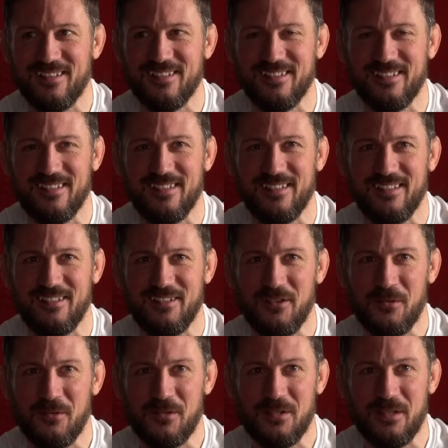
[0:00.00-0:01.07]
is
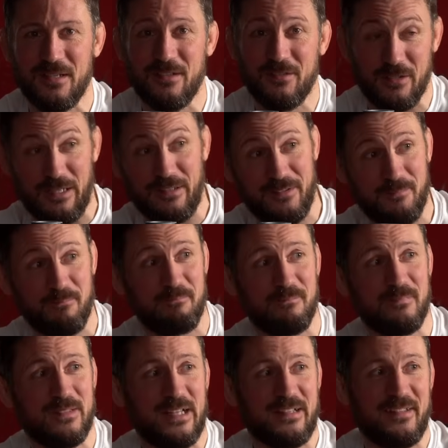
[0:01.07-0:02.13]
huge. So that's
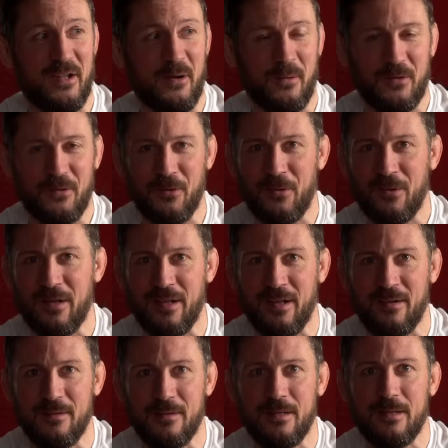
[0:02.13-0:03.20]
now our
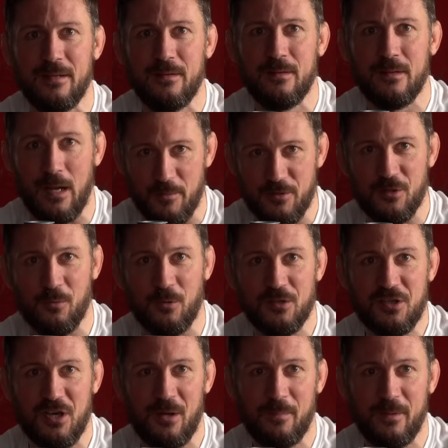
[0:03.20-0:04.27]
third amateur world
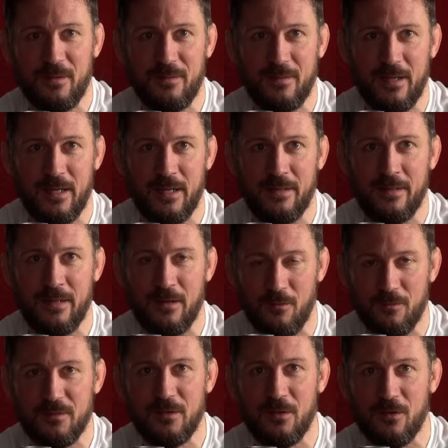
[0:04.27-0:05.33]
champion, and then
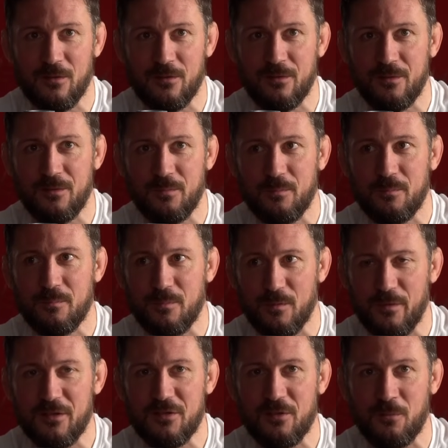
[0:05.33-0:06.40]
obviously Conor is
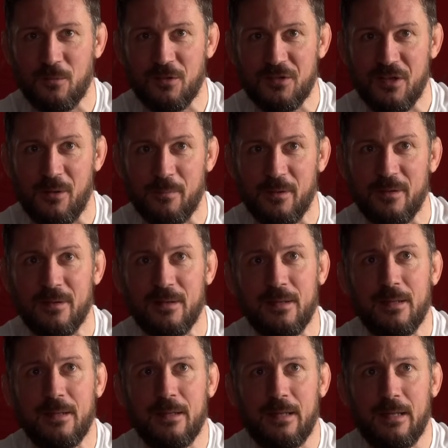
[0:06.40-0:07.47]
professional world champion.
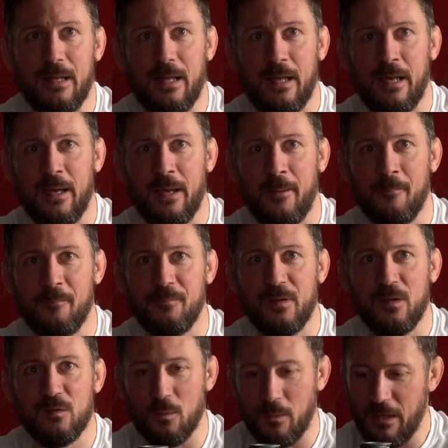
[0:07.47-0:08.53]

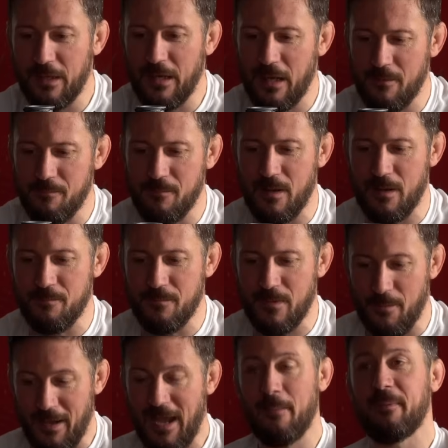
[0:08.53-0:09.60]
So
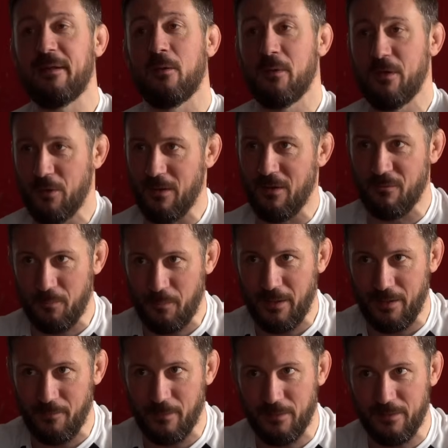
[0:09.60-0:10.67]
I'm happy that we do have
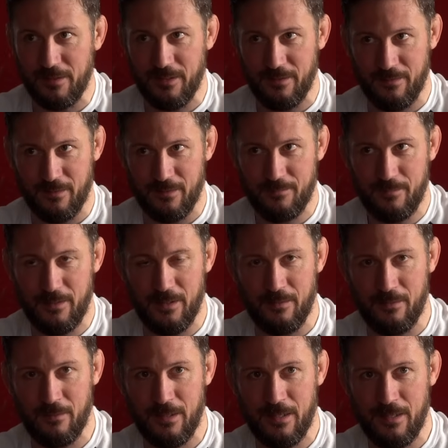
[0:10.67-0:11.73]
repeatability
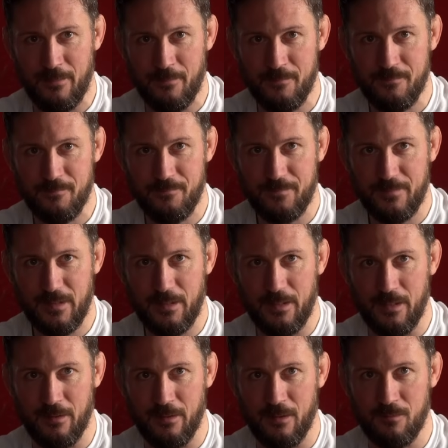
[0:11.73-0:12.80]

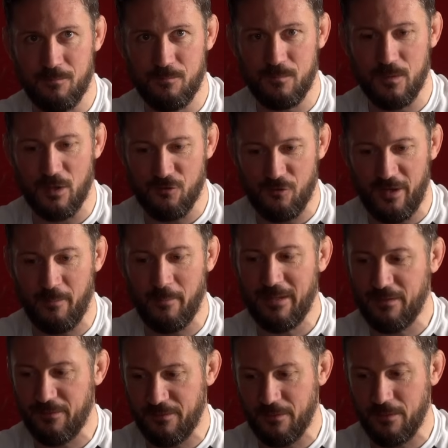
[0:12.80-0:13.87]
in our training
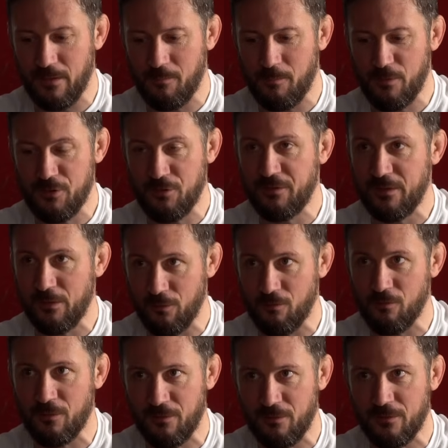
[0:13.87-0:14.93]
methods are producing good
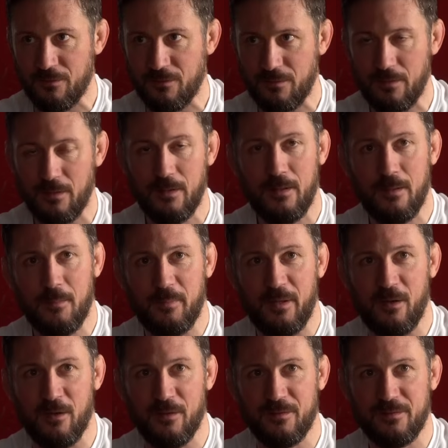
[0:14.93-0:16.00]
results,
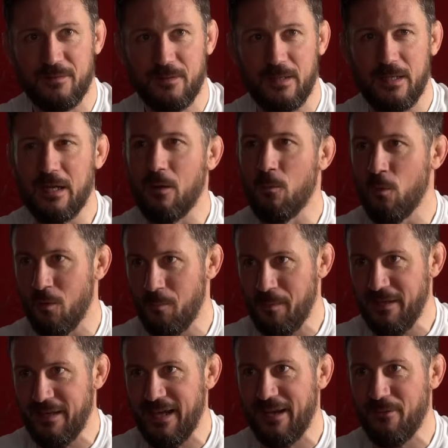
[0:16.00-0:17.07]
because it would
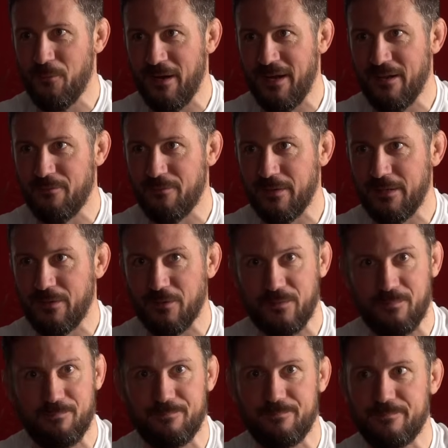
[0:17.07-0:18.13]
be that way if
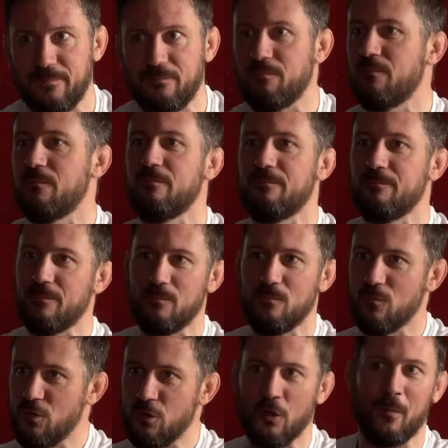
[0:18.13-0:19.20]

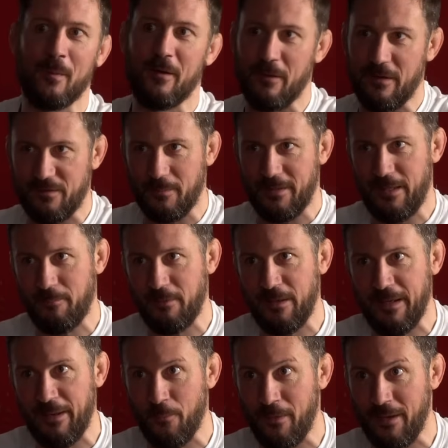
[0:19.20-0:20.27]
none of my rest of my team could
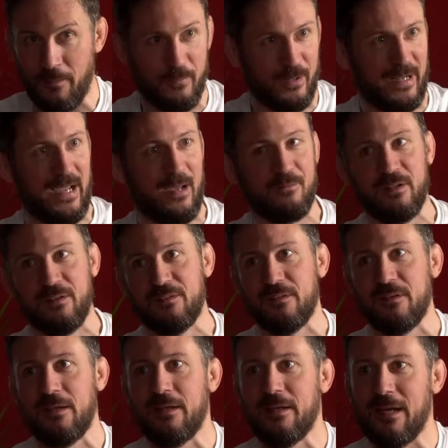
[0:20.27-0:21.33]
get a win, but I have this
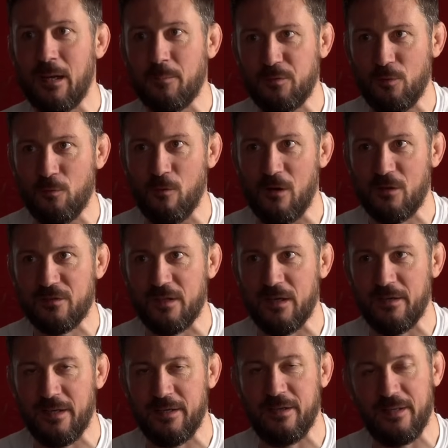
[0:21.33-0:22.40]
absolute rock star.
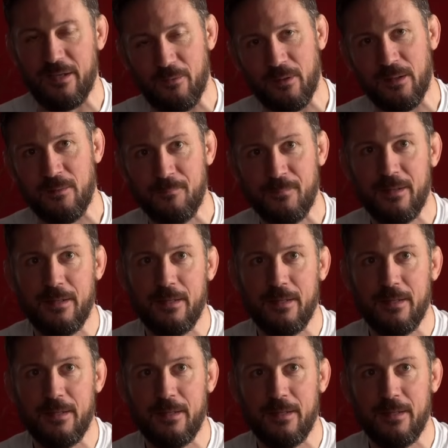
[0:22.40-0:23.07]
Then you think, well,